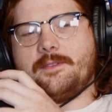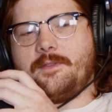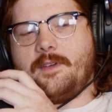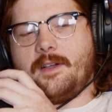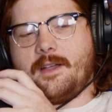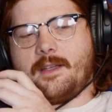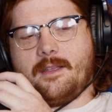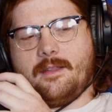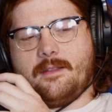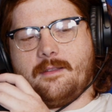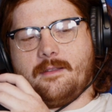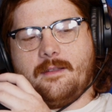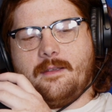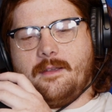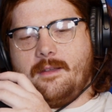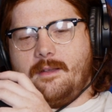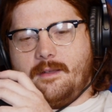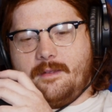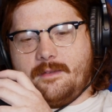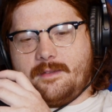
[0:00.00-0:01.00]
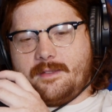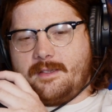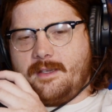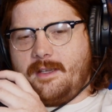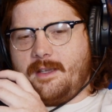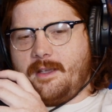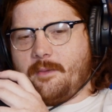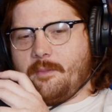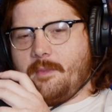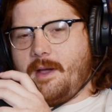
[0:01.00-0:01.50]
fucking
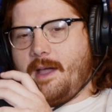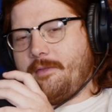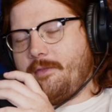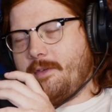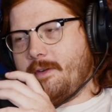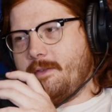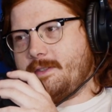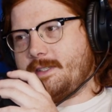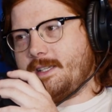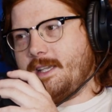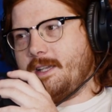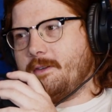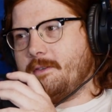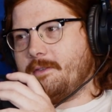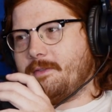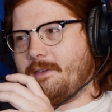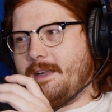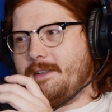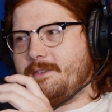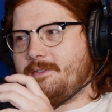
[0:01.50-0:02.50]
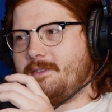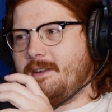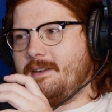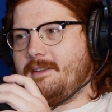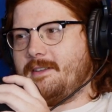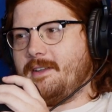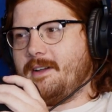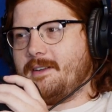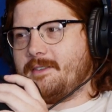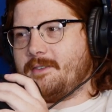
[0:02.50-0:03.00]
seeing my single friends trying to
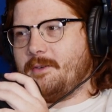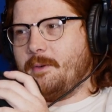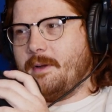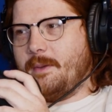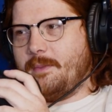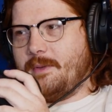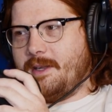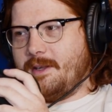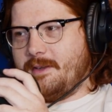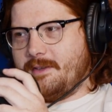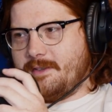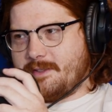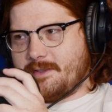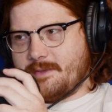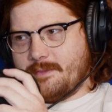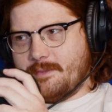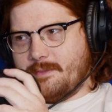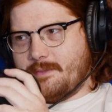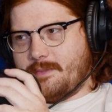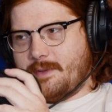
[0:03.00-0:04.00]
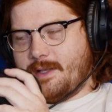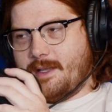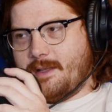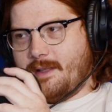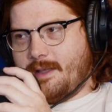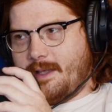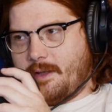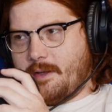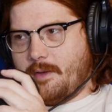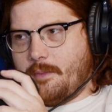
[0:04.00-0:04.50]
talk to women and just being
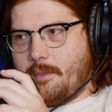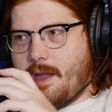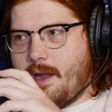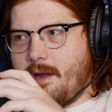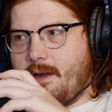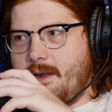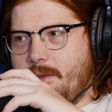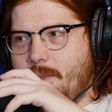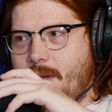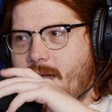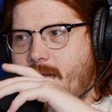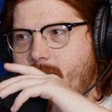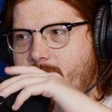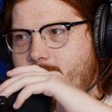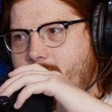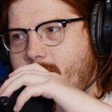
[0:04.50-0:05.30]
like a married man,